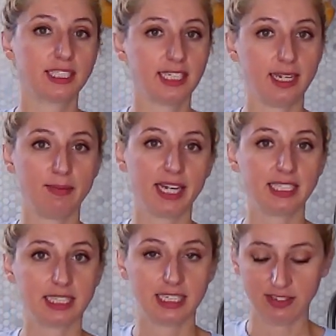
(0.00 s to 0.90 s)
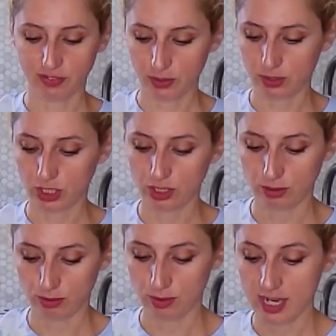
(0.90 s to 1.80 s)
same as LEVO
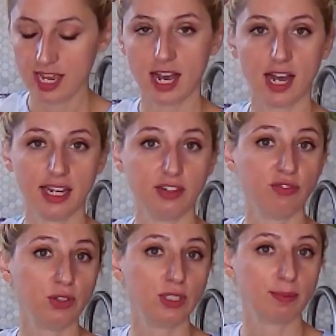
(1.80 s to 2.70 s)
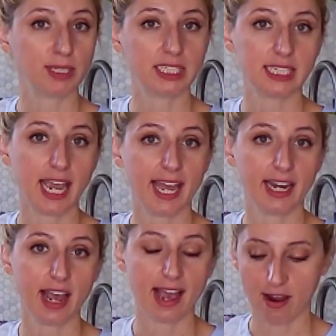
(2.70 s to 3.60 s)
2, infuse up to
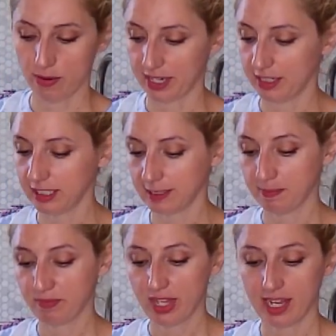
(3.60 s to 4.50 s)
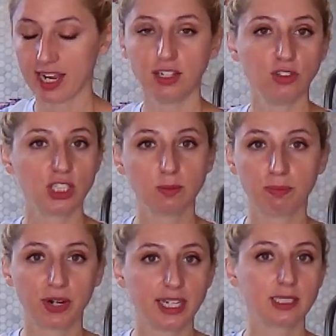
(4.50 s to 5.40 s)
10 hours, and you
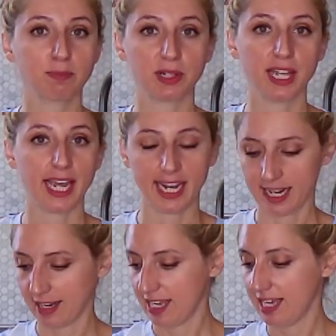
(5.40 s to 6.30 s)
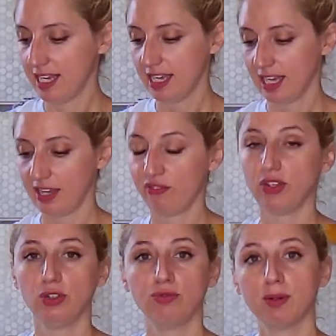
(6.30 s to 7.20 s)
just press play. If
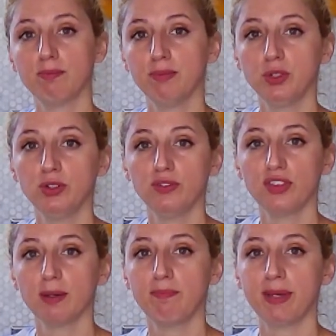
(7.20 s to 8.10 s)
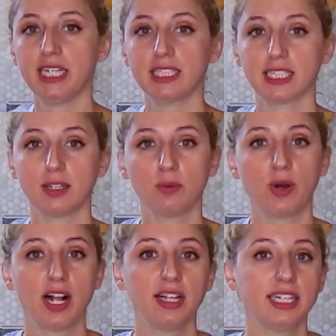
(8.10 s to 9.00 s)
you remove the basin
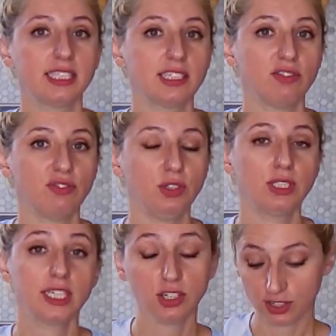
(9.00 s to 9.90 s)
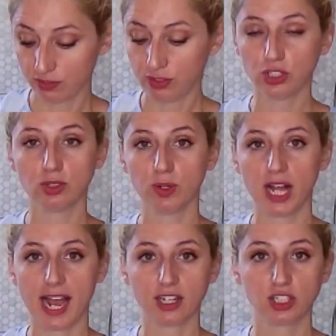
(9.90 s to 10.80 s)
while it's infusing, your infusion will
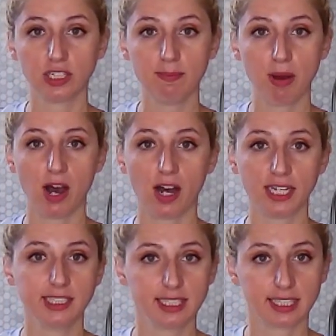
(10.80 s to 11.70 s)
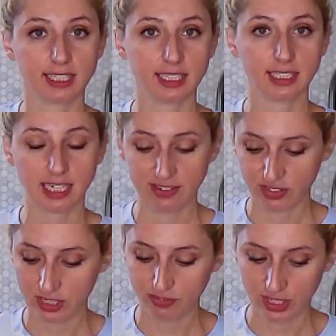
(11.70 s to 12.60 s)
actually pause. That's a
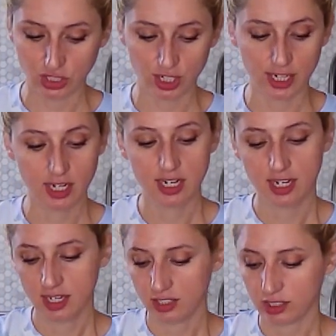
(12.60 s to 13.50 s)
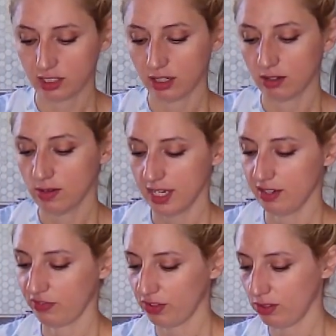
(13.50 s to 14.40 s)
safety feature. So
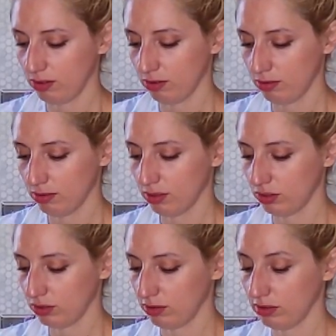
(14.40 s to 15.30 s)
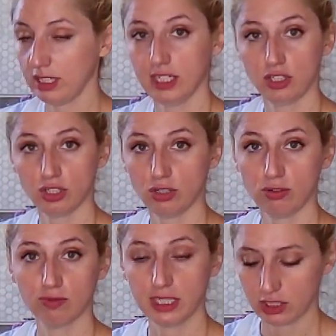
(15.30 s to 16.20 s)
if you need
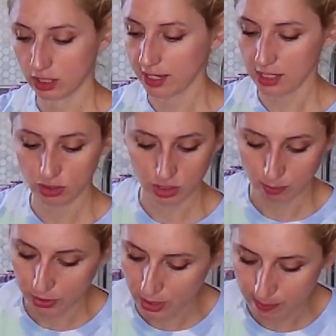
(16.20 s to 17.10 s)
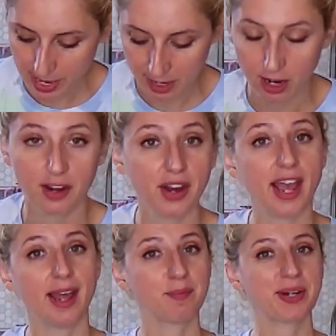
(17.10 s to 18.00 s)
to restart it, you just put it back on
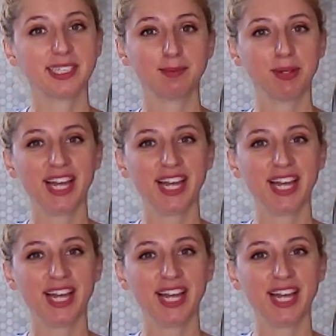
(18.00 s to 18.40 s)
and press